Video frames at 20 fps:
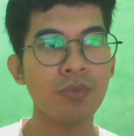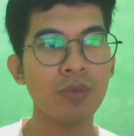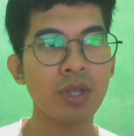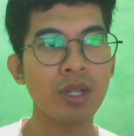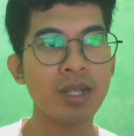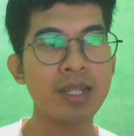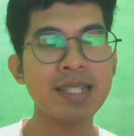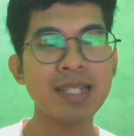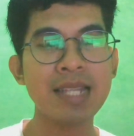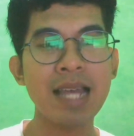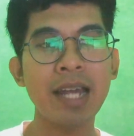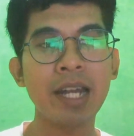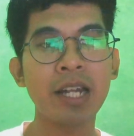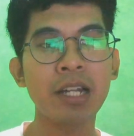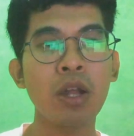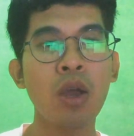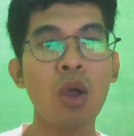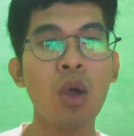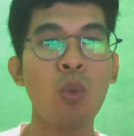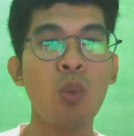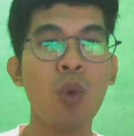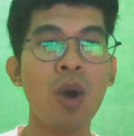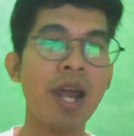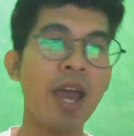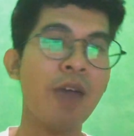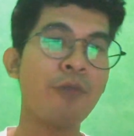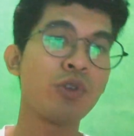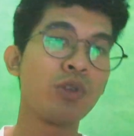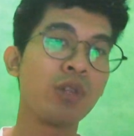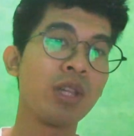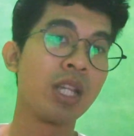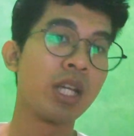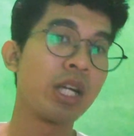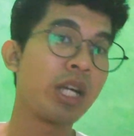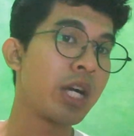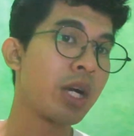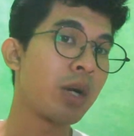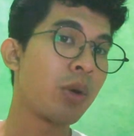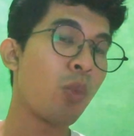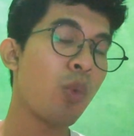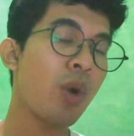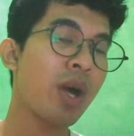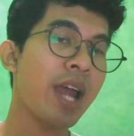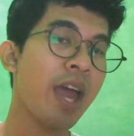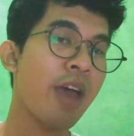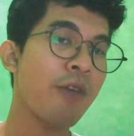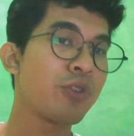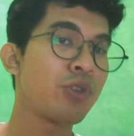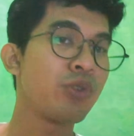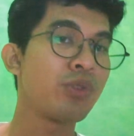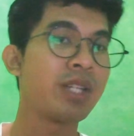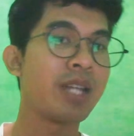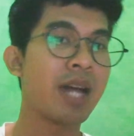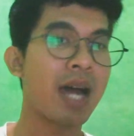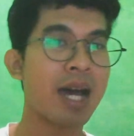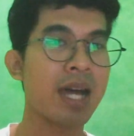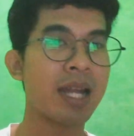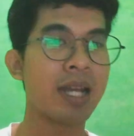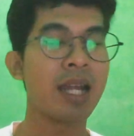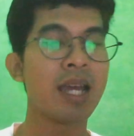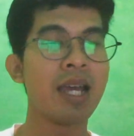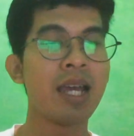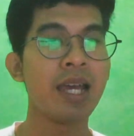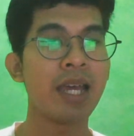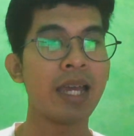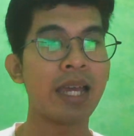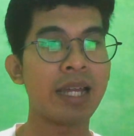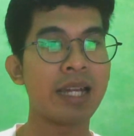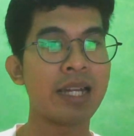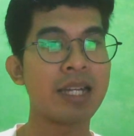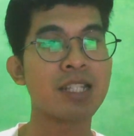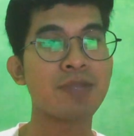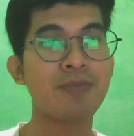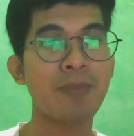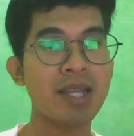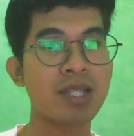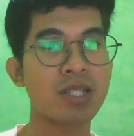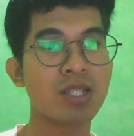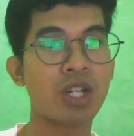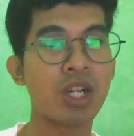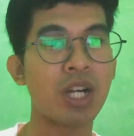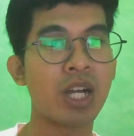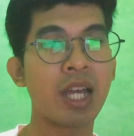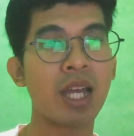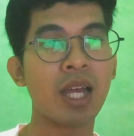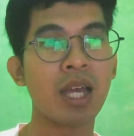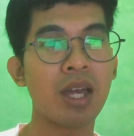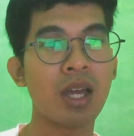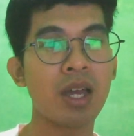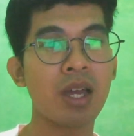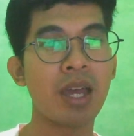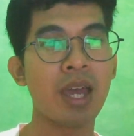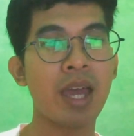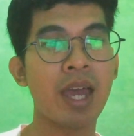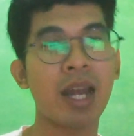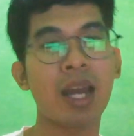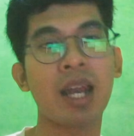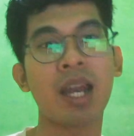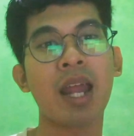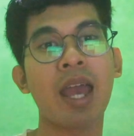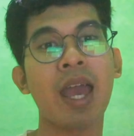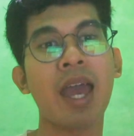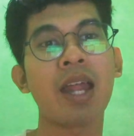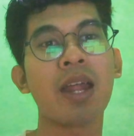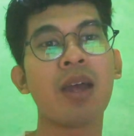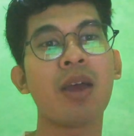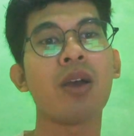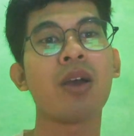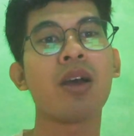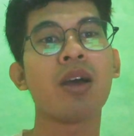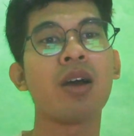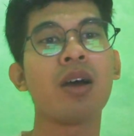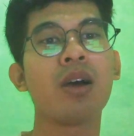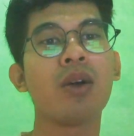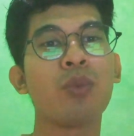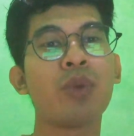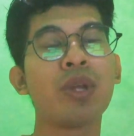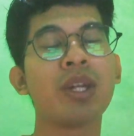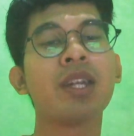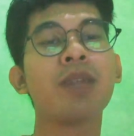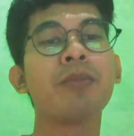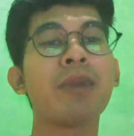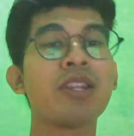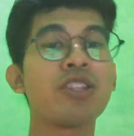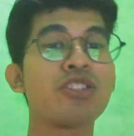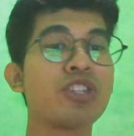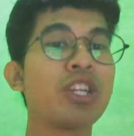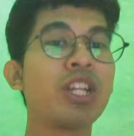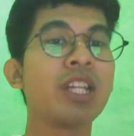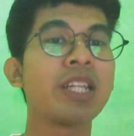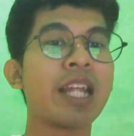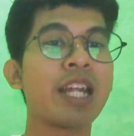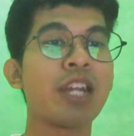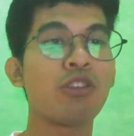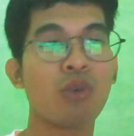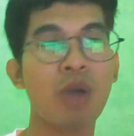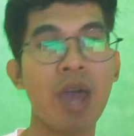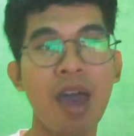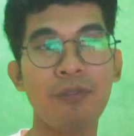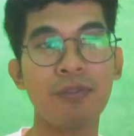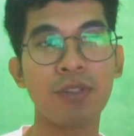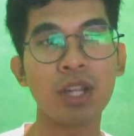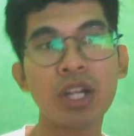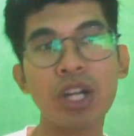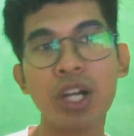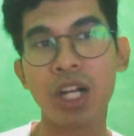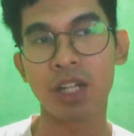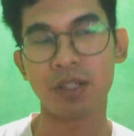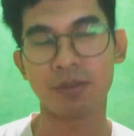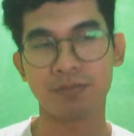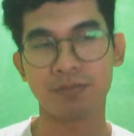decide what have you learned, what have you done in this semester, and with the material that you have learned.